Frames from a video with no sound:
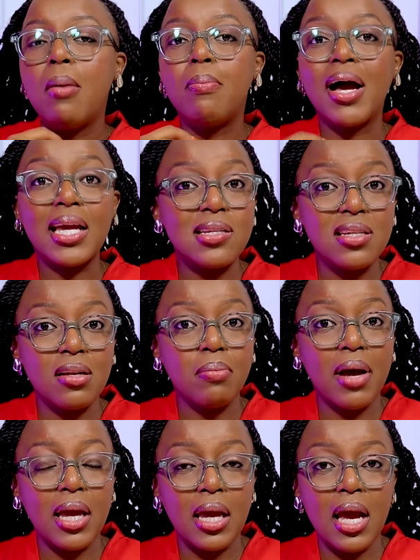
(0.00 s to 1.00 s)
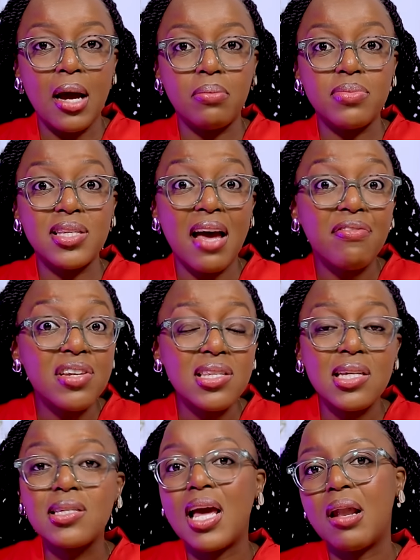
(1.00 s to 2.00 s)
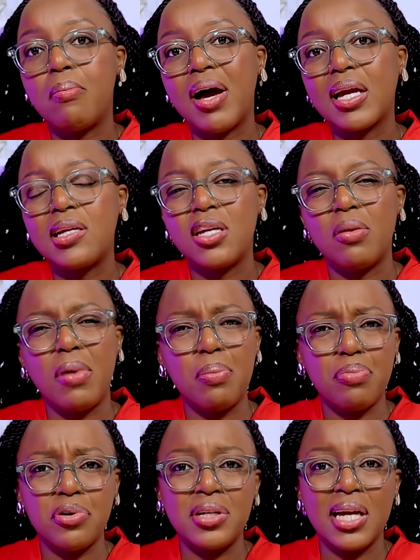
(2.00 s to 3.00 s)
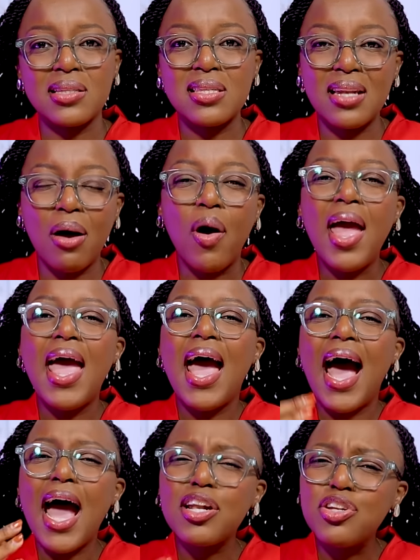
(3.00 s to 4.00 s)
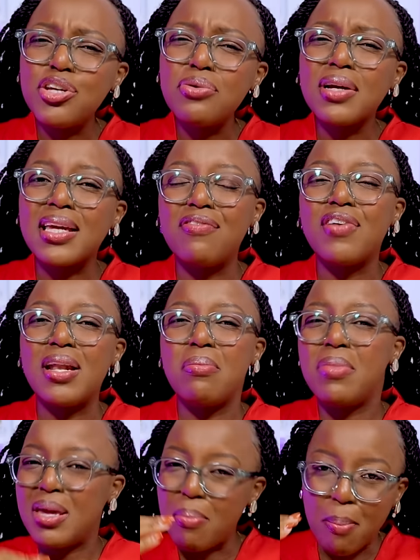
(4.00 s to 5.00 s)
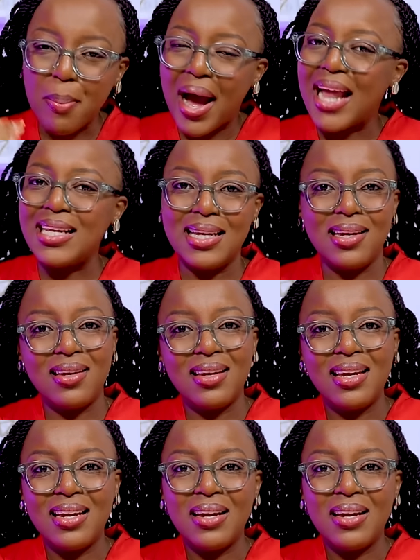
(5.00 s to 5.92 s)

marketing my um, services, and marketing my products. Now, had you given me money,